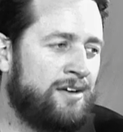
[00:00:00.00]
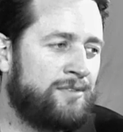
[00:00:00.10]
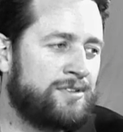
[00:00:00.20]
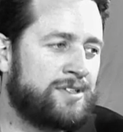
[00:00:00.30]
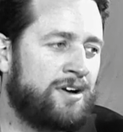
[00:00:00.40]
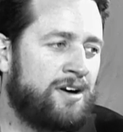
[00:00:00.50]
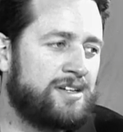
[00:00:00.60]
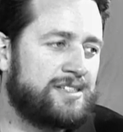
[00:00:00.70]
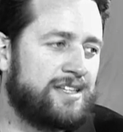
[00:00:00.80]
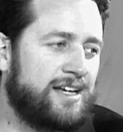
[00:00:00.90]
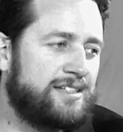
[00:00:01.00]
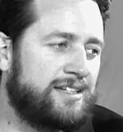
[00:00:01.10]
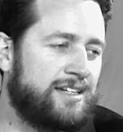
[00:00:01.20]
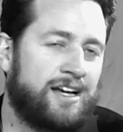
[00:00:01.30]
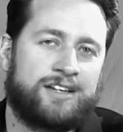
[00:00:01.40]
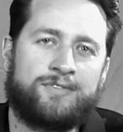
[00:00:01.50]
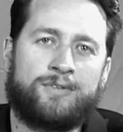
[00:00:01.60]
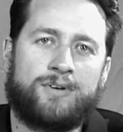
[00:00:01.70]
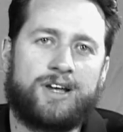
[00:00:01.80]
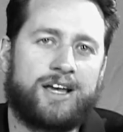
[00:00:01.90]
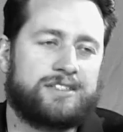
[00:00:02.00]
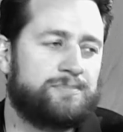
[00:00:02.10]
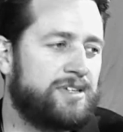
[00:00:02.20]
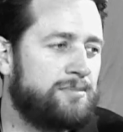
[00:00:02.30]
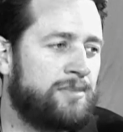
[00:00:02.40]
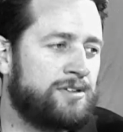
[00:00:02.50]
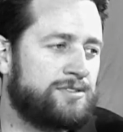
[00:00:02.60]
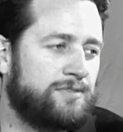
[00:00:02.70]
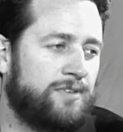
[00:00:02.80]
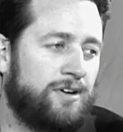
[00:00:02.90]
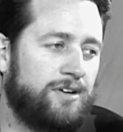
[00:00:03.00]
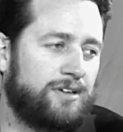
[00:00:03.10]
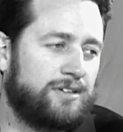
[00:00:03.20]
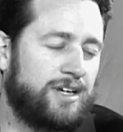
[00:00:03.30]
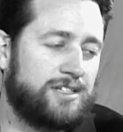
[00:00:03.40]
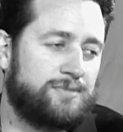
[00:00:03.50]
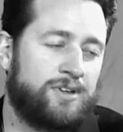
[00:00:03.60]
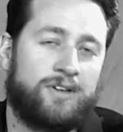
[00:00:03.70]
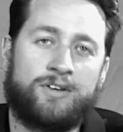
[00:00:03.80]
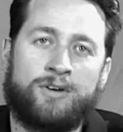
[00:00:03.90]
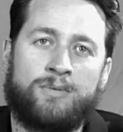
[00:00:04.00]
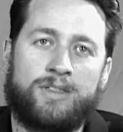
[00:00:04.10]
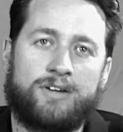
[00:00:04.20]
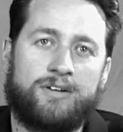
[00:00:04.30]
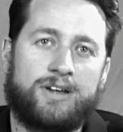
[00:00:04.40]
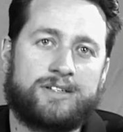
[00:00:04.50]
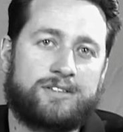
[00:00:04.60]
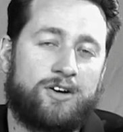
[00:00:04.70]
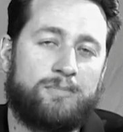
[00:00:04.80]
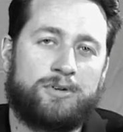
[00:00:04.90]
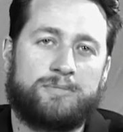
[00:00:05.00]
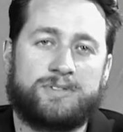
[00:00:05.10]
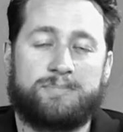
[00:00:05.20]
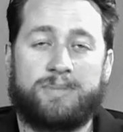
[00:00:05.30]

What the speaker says: First card is 1994 SP Marshall Faulk. As we all know, one of the greatest all-purpose